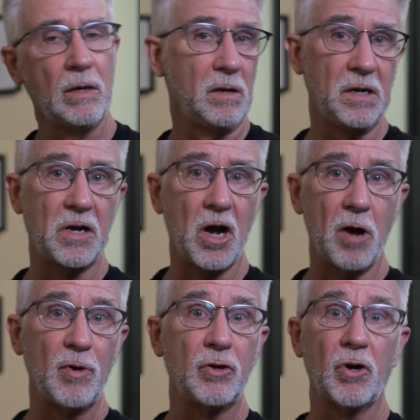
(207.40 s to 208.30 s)
In
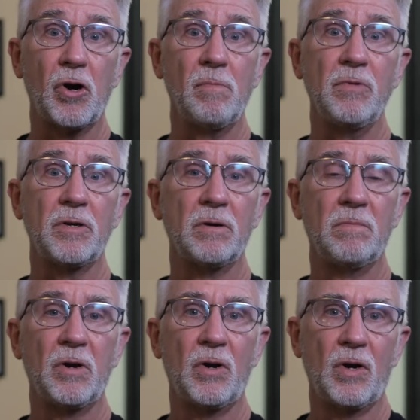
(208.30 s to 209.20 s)
common terms,
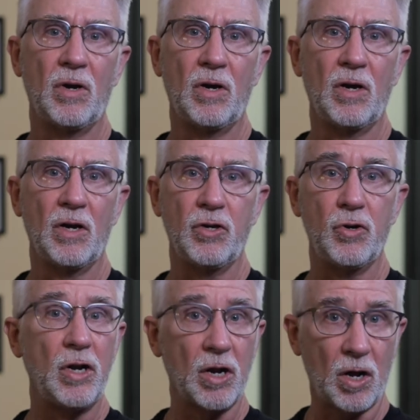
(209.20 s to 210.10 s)
you
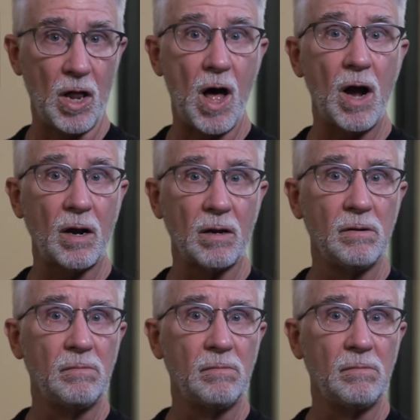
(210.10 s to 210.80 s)
need a clock,